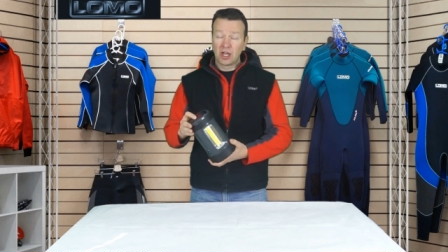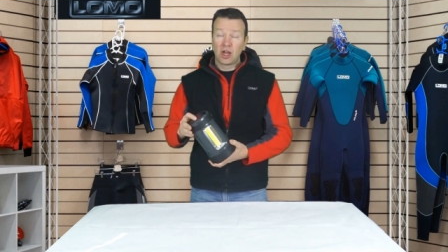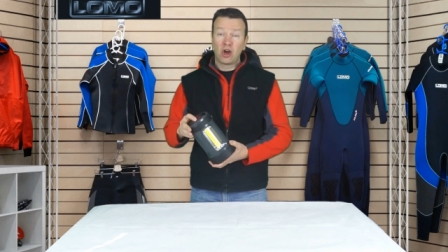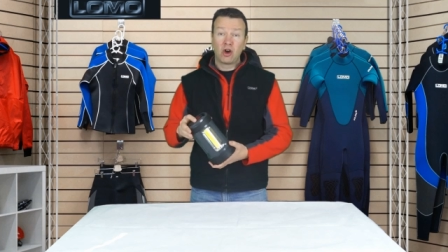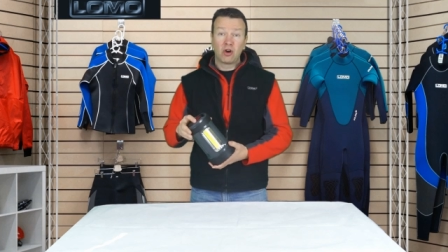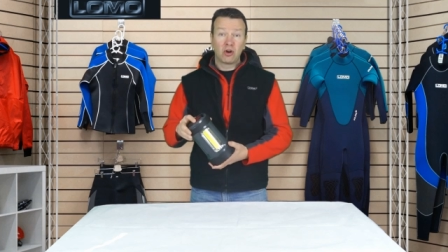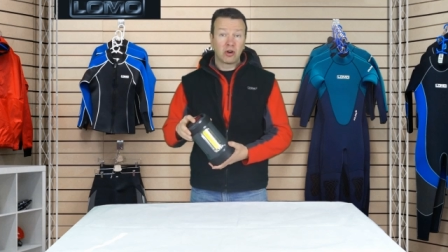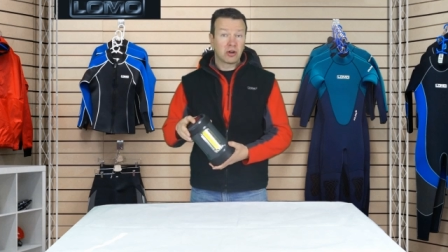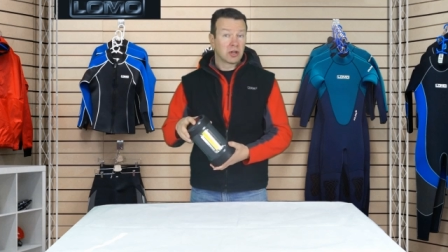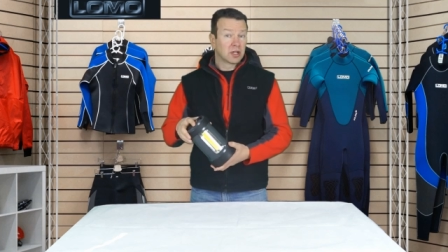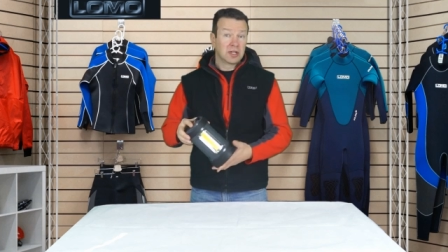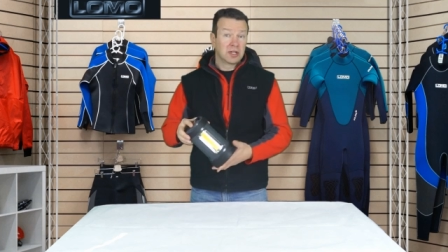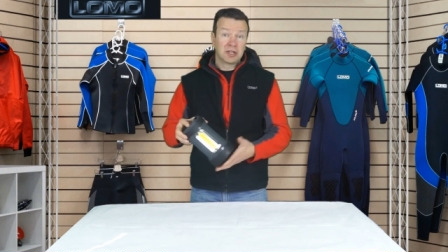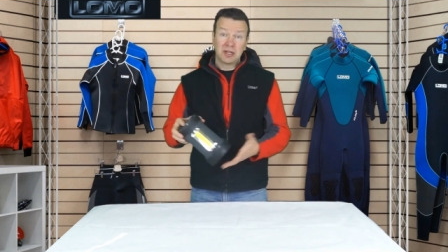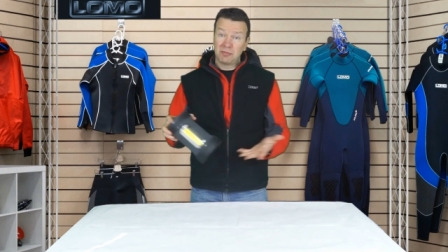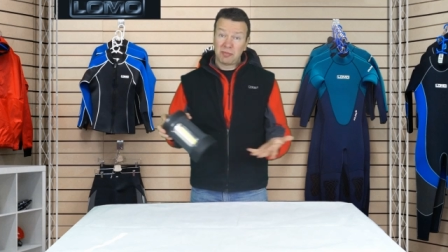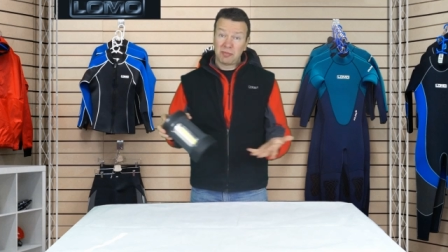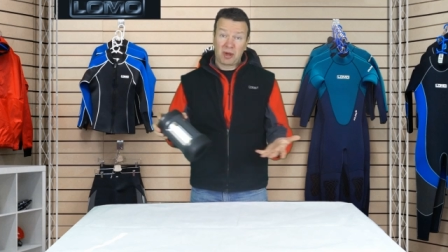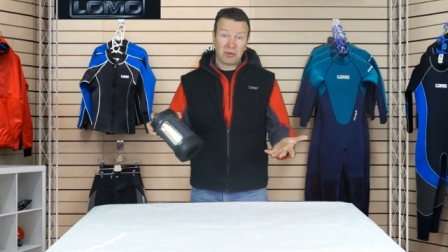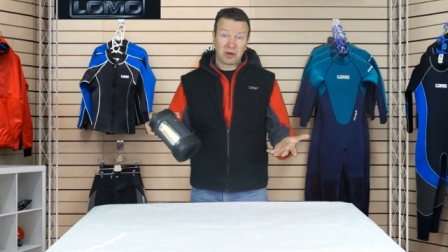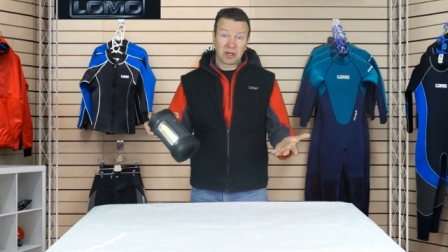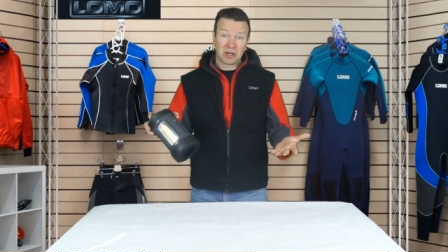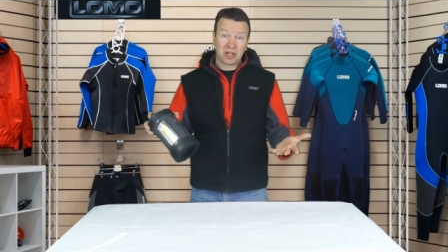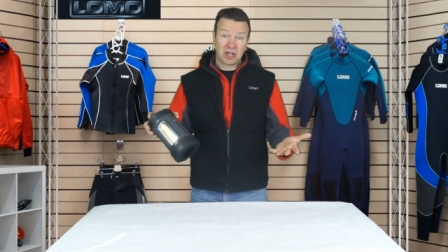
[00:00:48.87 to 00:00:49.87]
Or
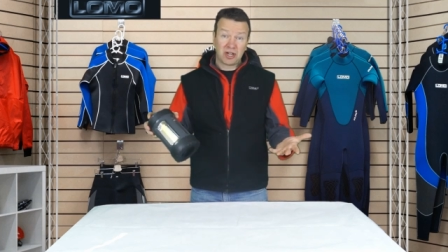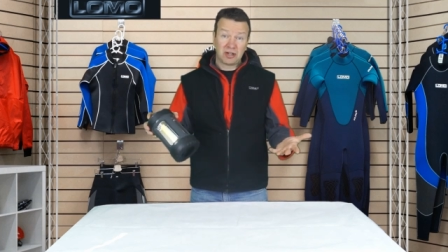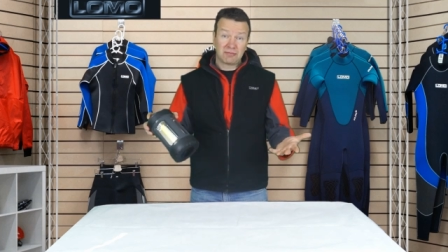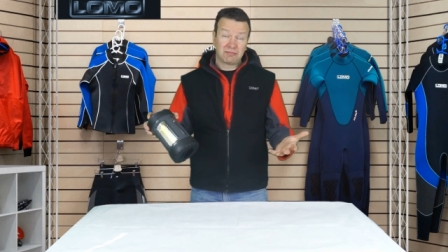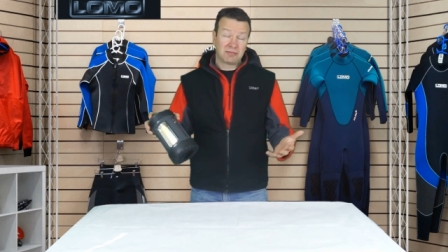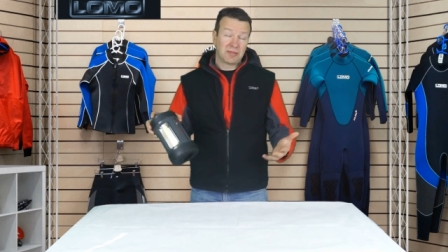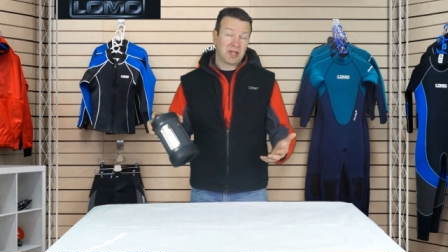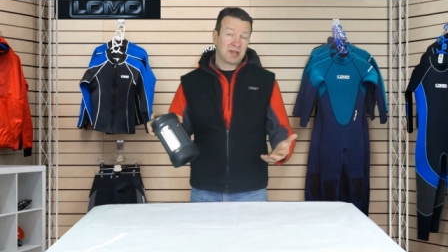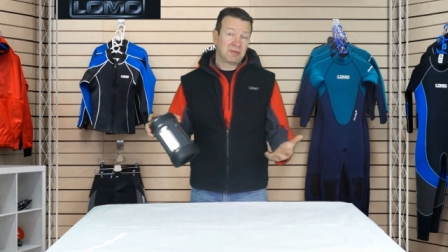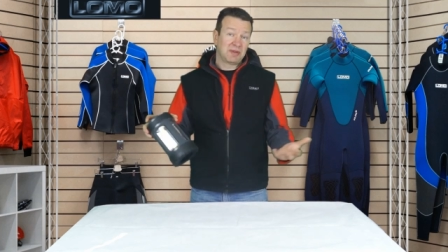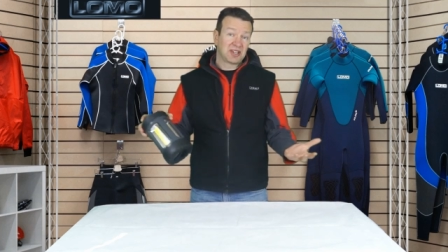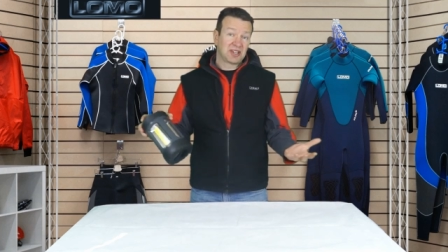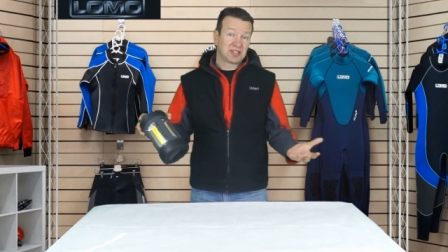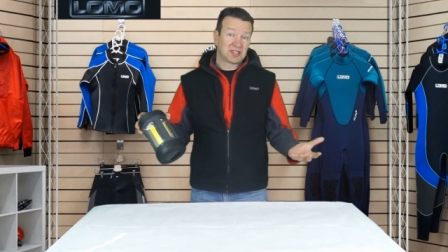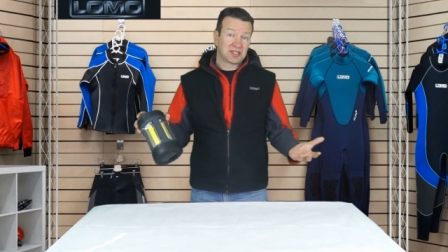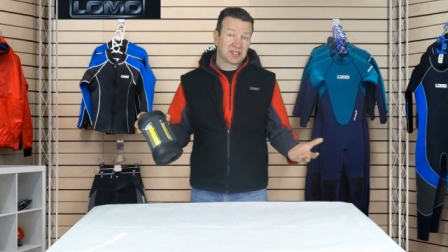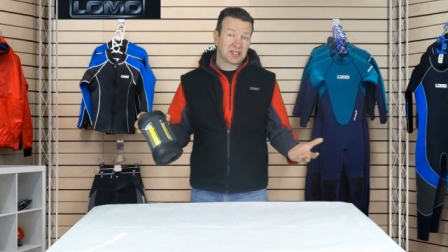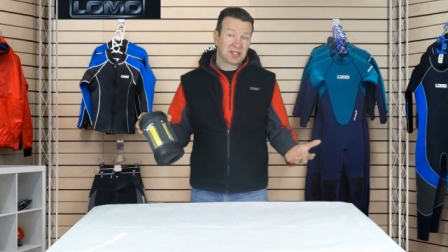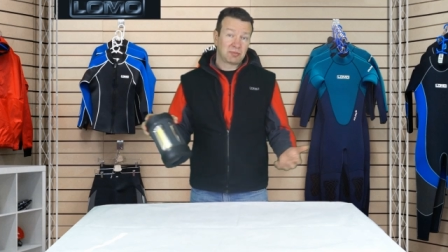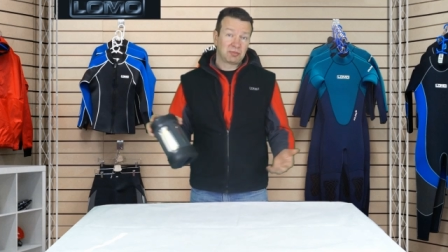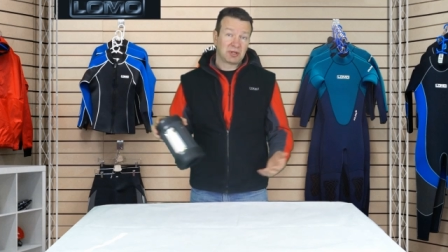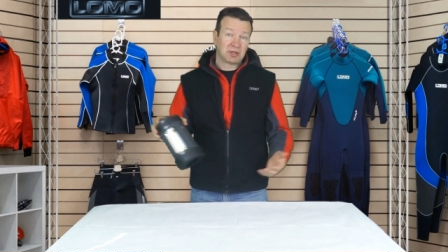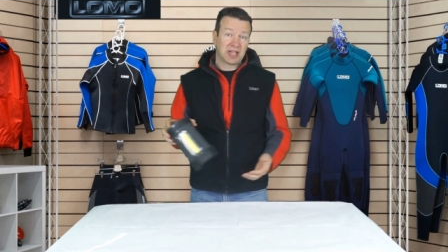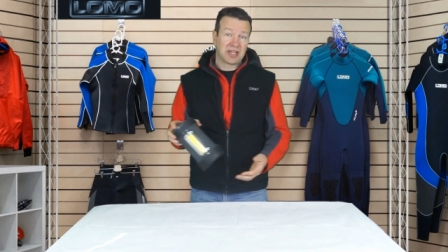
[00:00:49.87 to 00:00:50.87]
power cut,
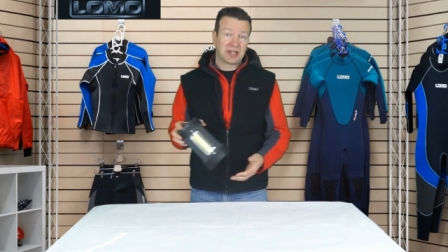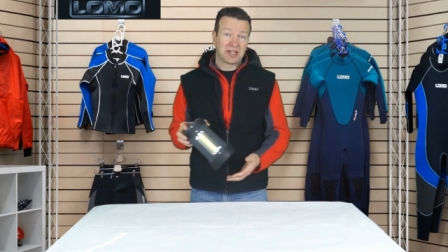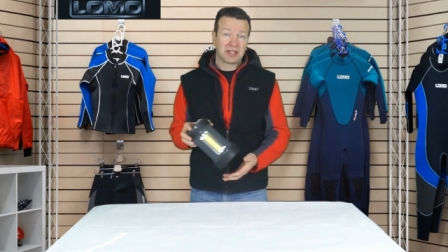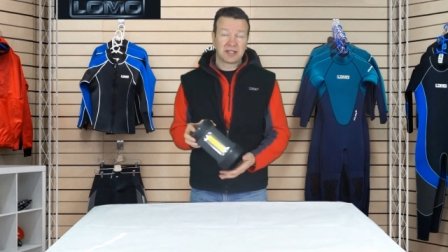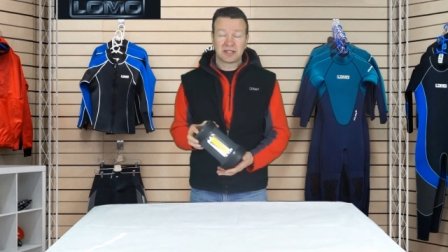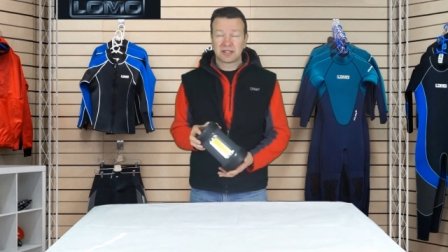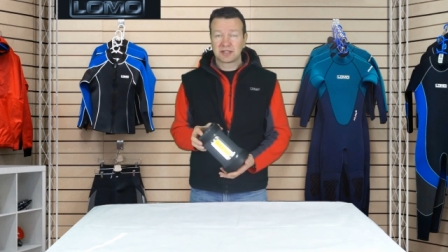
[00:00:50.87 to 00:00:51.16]
emergency planning,